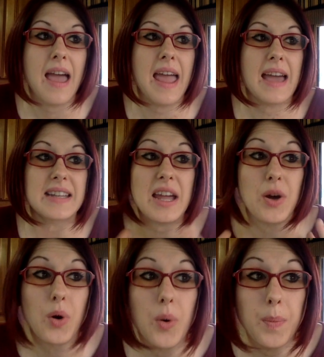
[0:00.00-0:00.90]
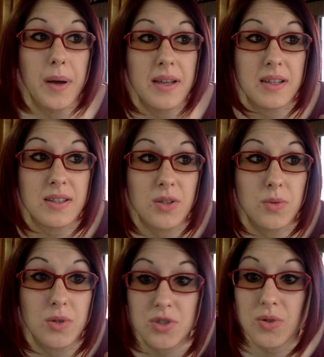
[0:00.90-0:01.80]
and I hope you
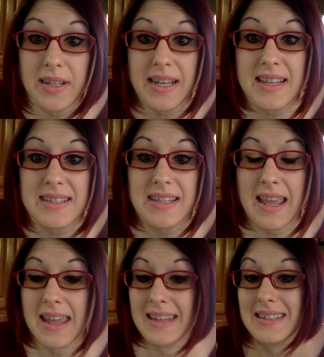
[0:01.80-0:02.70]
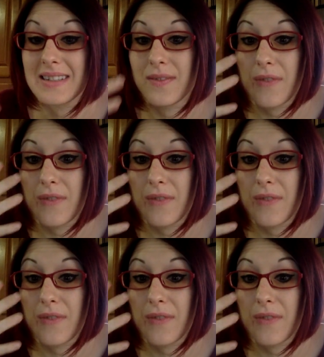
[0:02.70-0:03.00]
will join us and